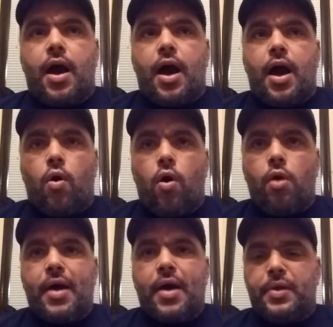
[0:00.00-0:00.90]
all
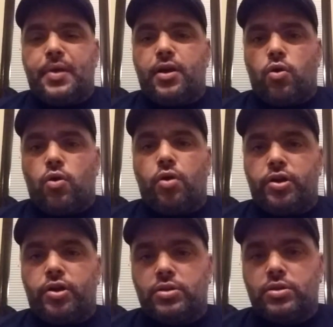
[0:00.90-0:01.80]
the
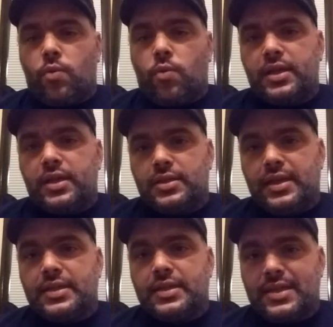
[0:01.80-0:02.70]
girls I wanted
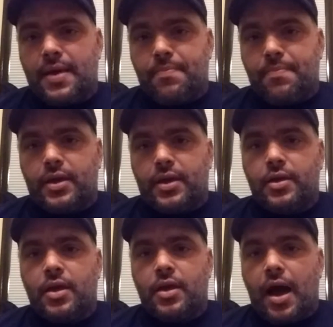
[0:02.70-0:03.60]
needed to get big.
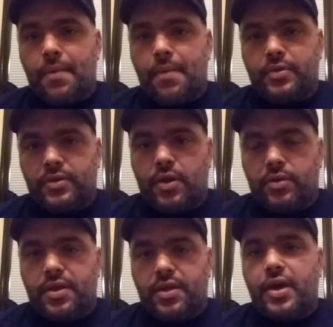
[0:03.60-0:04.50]

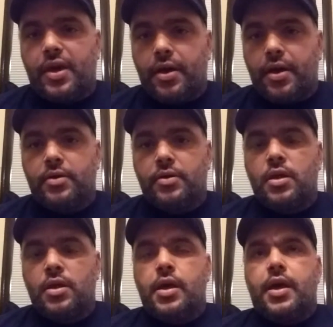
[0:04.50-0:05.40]
They're there,
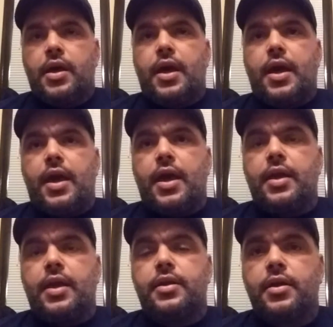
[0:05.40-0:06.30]

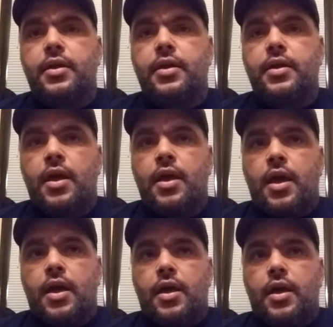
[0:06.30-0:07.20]
and
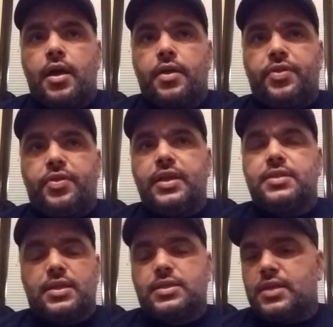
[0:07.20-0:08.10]
these are
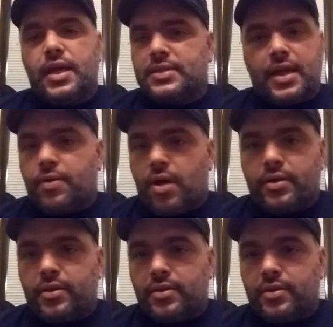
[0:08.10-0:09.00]
snakes that
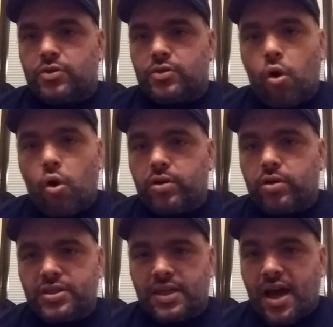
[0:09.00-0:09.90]
the whole
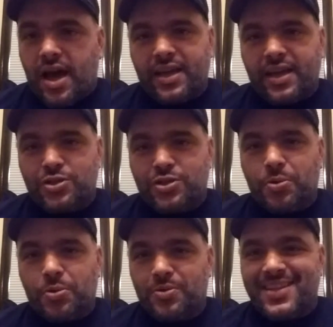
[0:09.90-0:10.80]
clutches are not getting
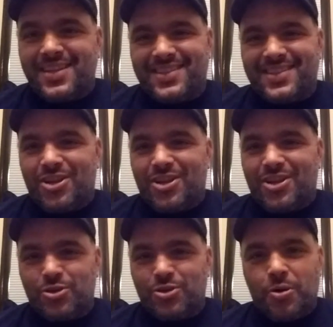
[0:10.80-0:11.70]
sold.
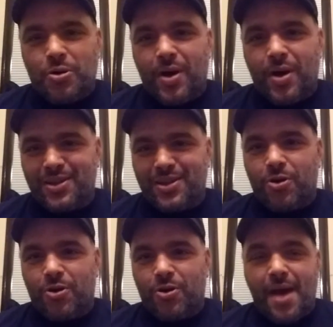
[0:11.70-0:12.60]
There's no way,
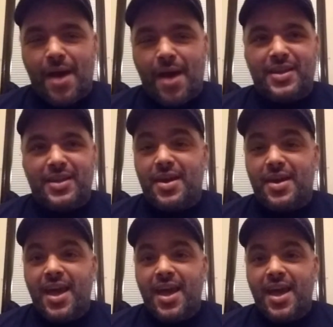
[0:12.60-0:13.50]
And I mean, I
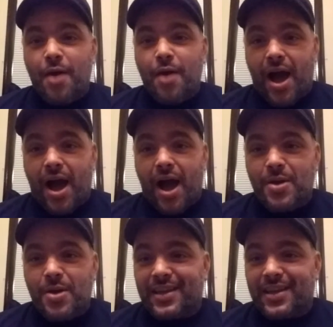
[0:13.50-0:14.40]
may
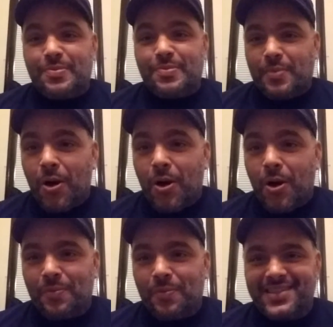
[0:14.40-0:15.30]
want to keep them
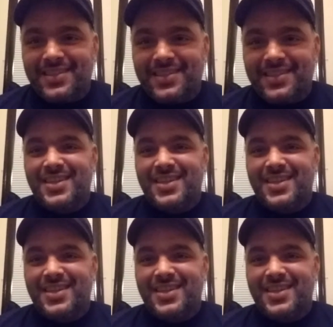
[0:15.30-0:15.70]
all, because